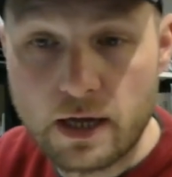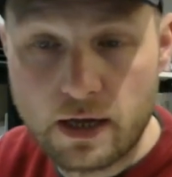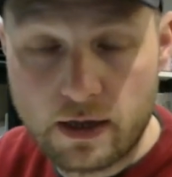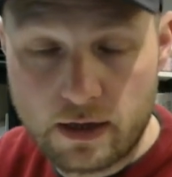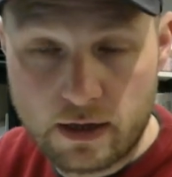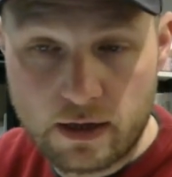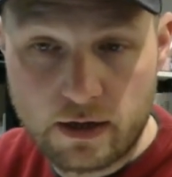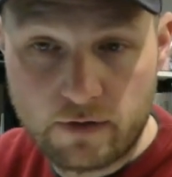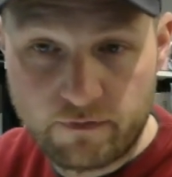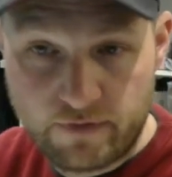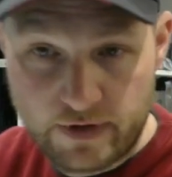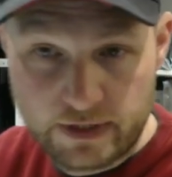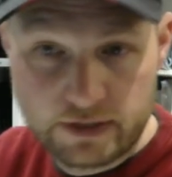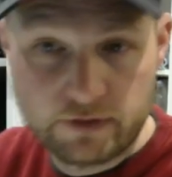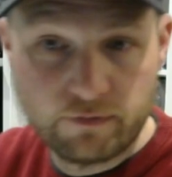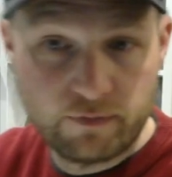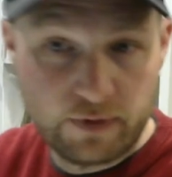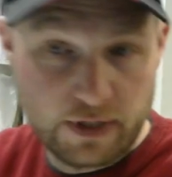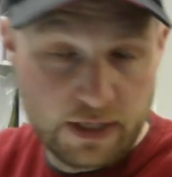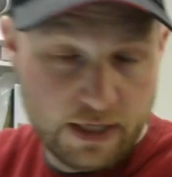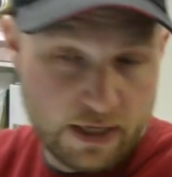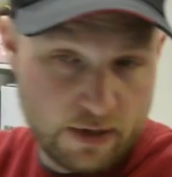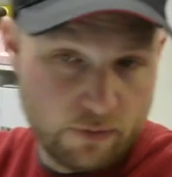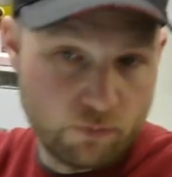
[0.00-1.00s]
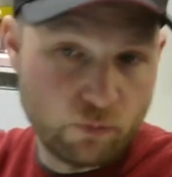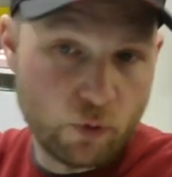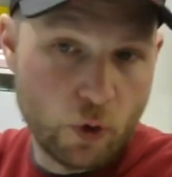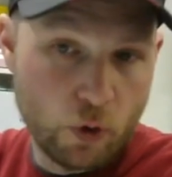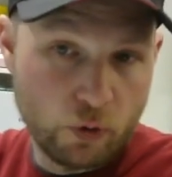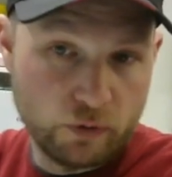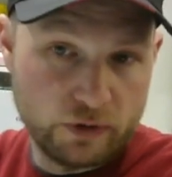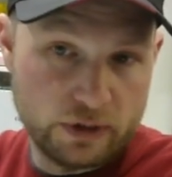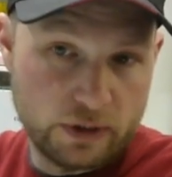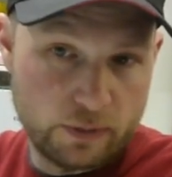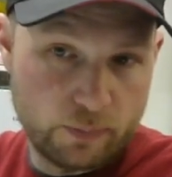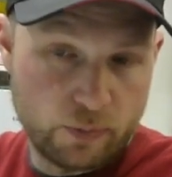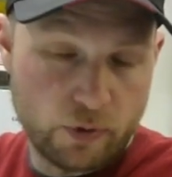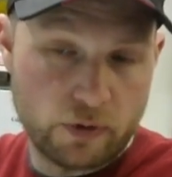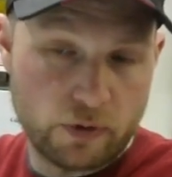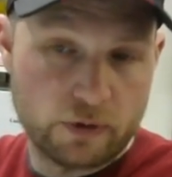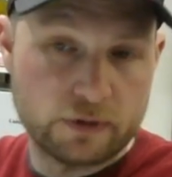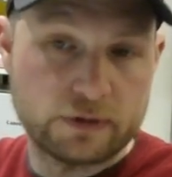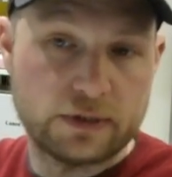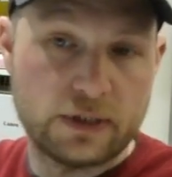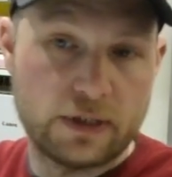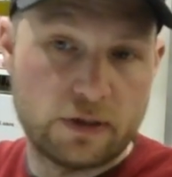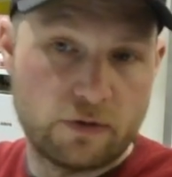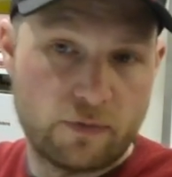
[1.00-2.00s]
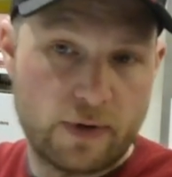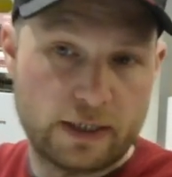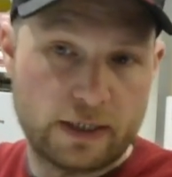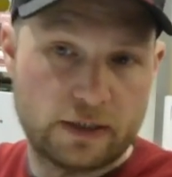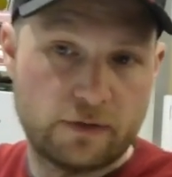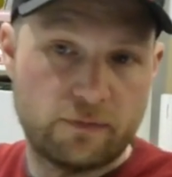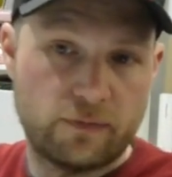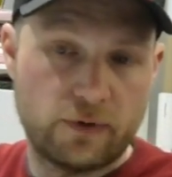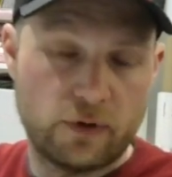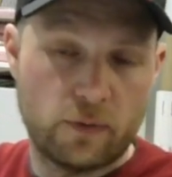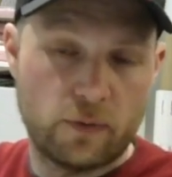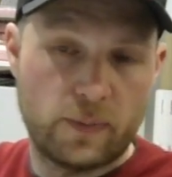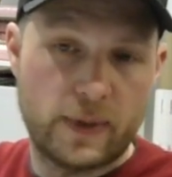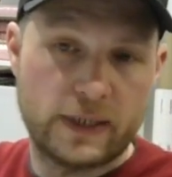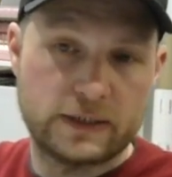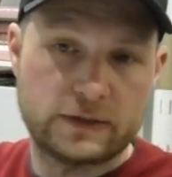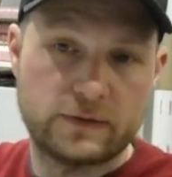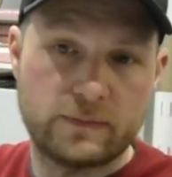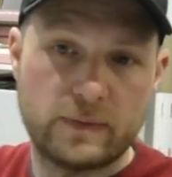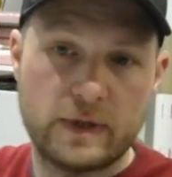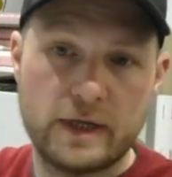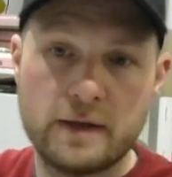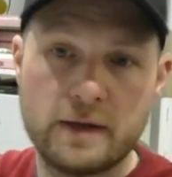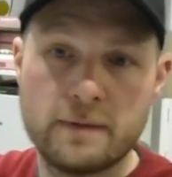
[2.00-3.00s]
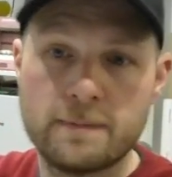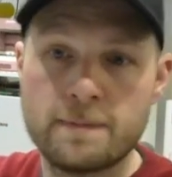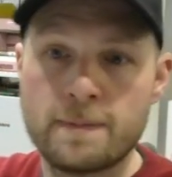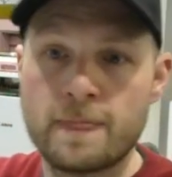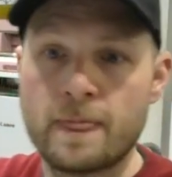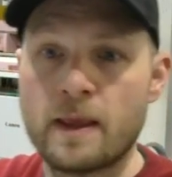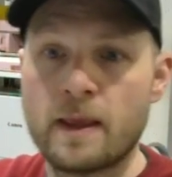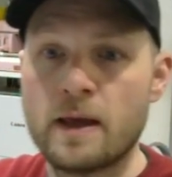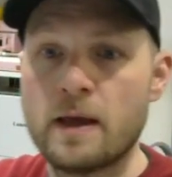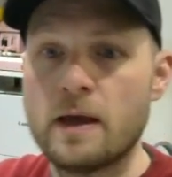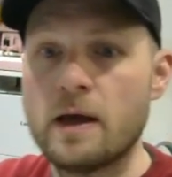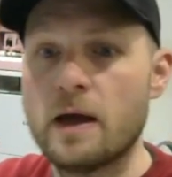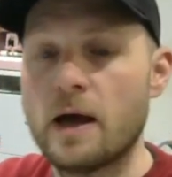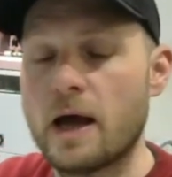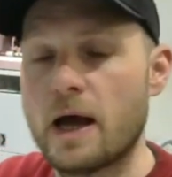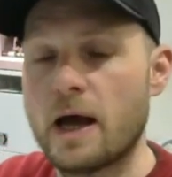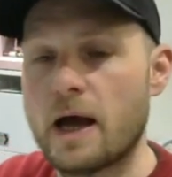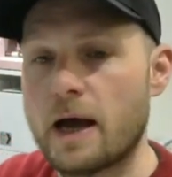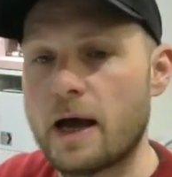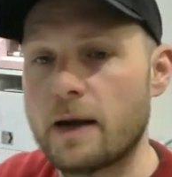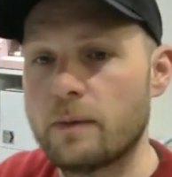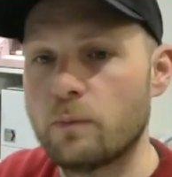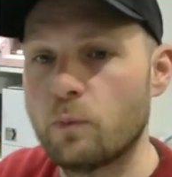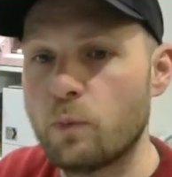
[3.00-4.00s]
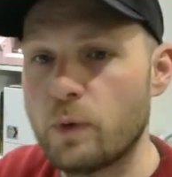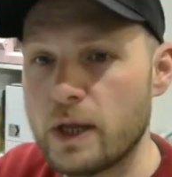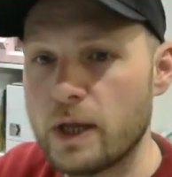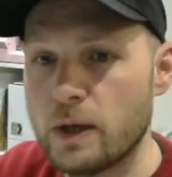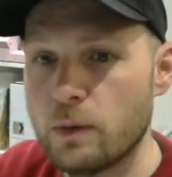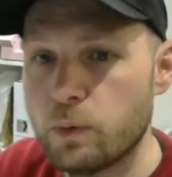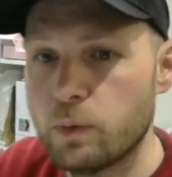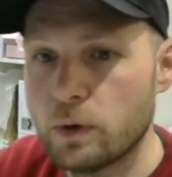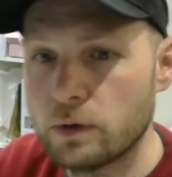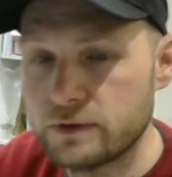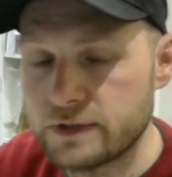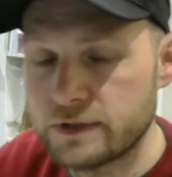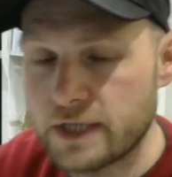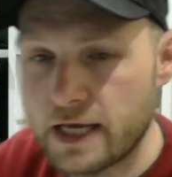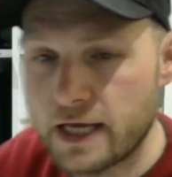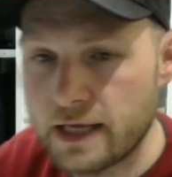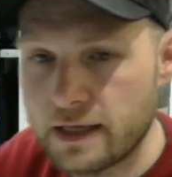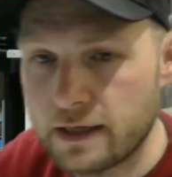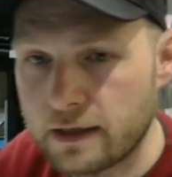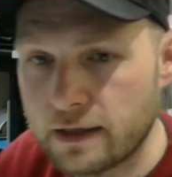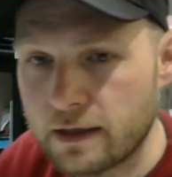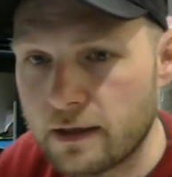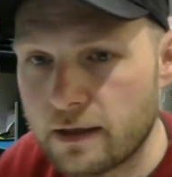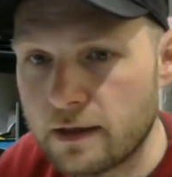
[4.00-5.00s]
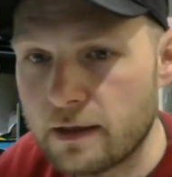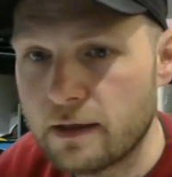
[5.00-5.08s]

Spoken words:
effectively enrolled in the product, either actively or passively, and we will take